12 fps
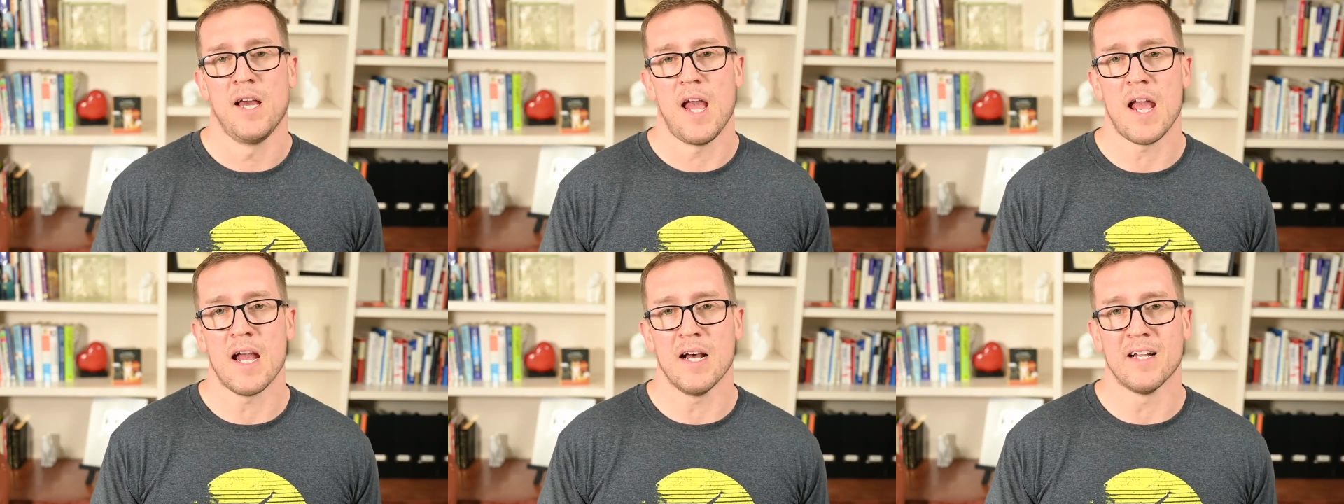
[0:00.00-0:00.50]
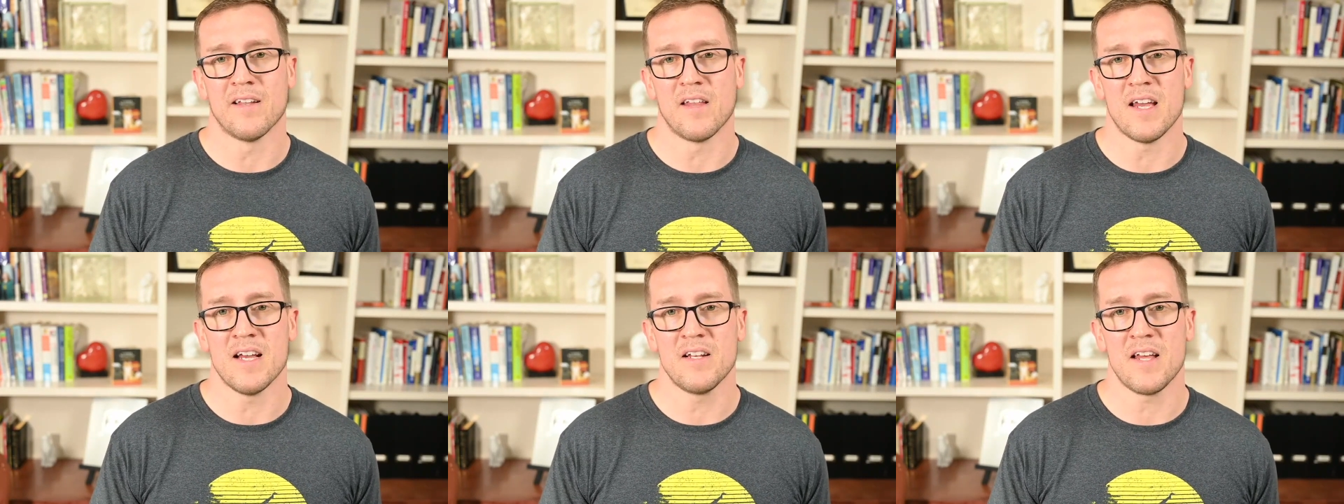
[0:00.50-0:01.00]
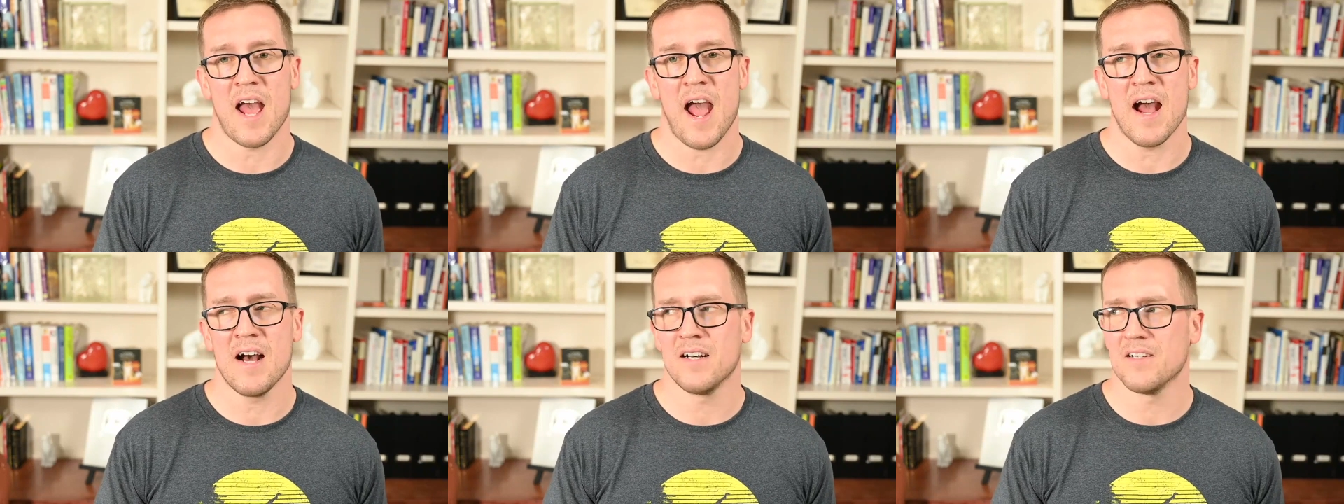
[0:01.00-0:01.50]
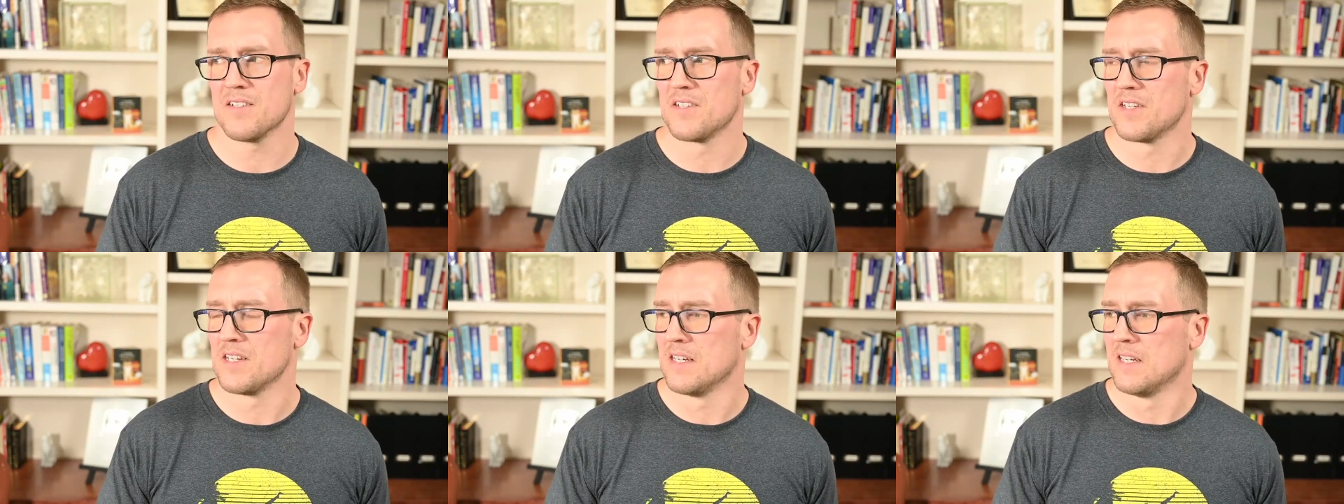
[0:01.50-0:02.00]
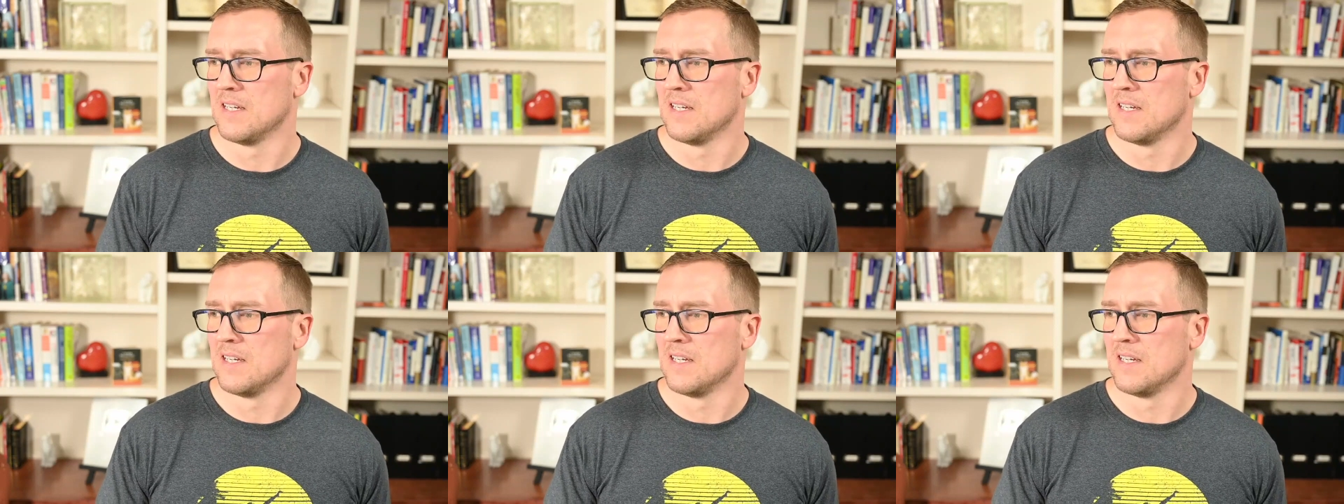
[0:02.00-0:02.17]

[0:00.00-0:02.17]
and it has